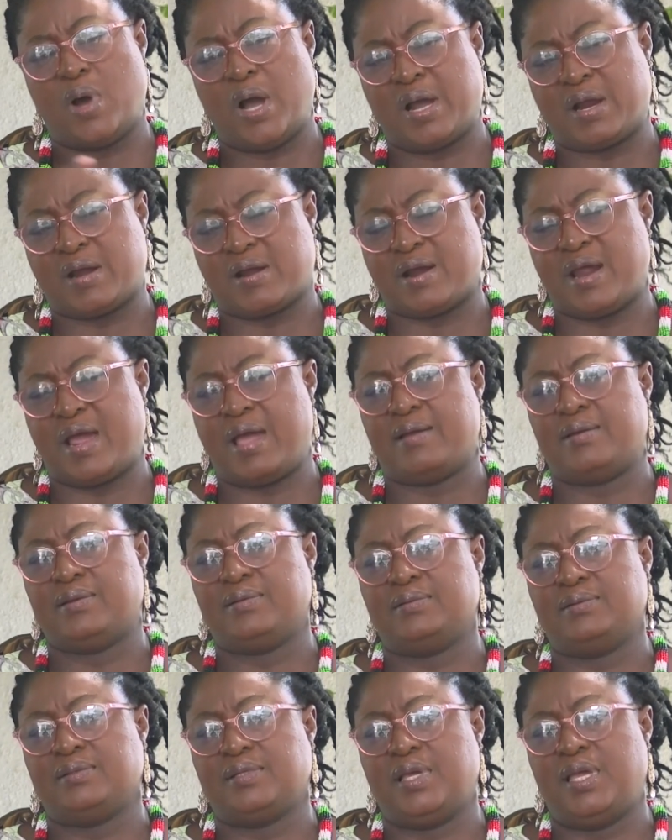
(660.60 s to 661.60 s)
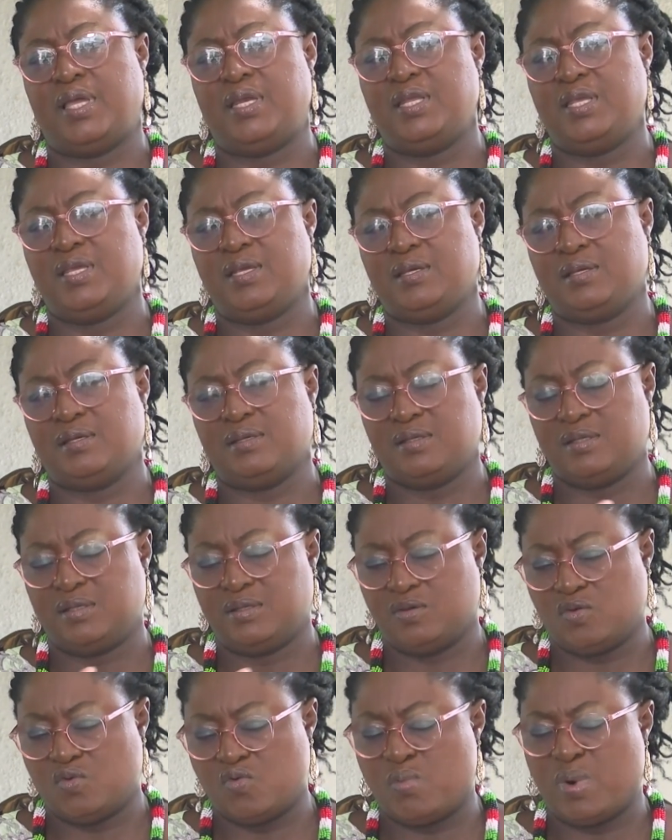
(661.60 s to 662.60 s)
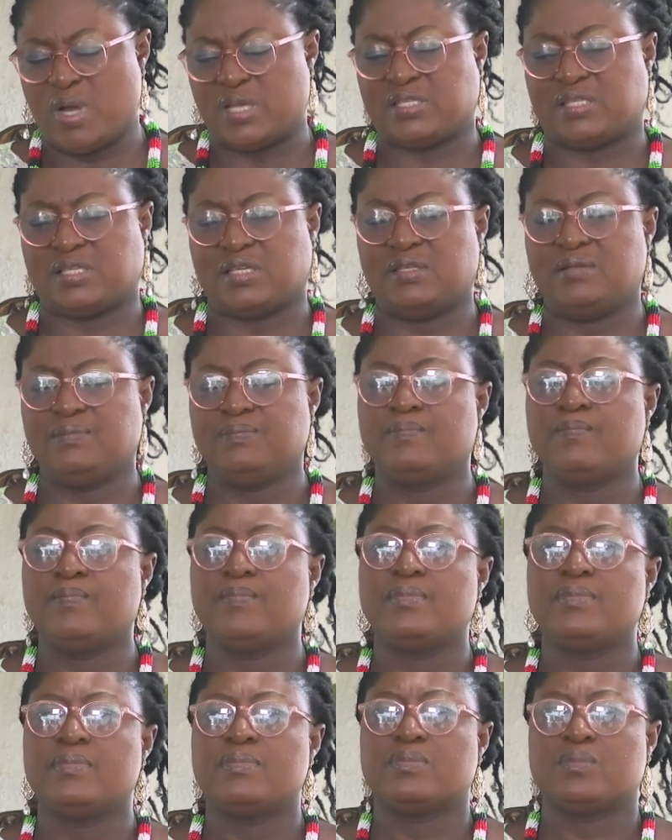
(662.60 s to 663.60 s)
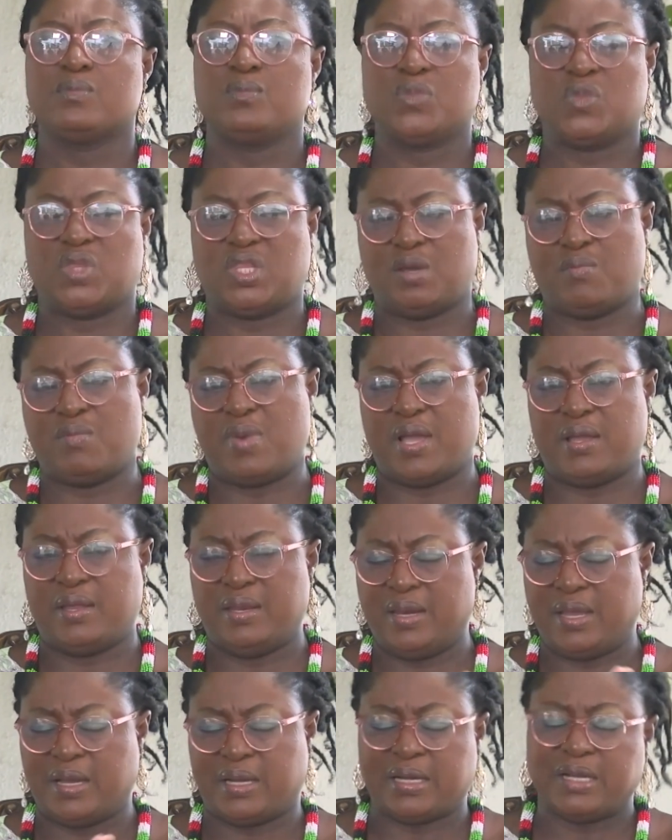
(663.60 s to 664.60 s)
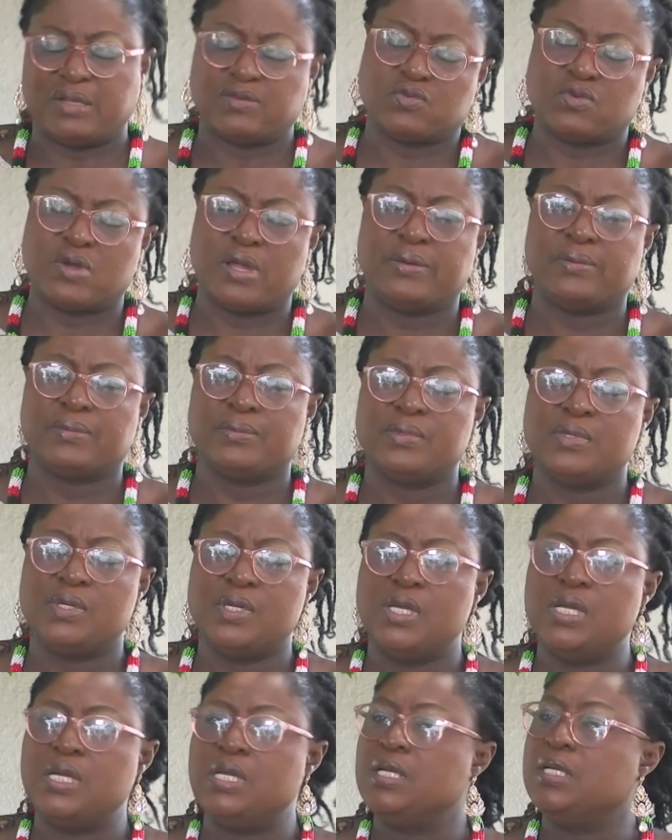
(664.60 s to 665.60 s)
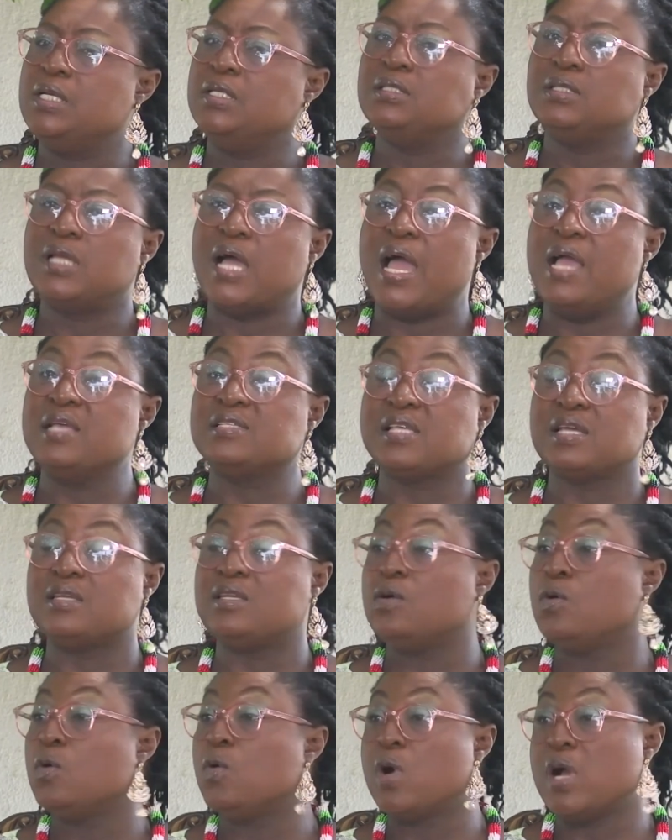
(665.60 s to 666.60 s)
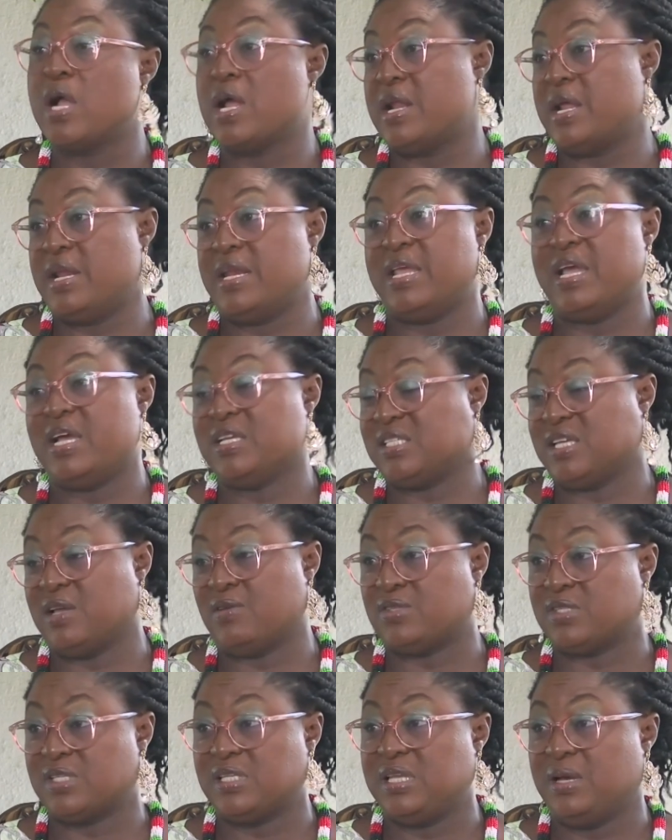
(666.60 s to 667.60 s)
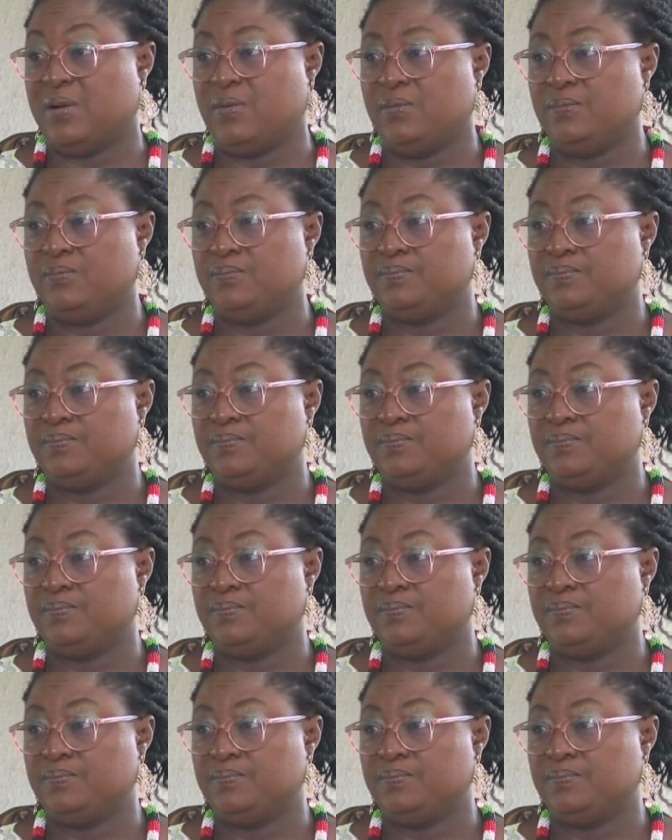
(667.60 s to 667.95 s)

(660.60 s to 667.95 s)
Accra ene Kumasi tema na kaso ano. I said the whole Ghana and I shouted down.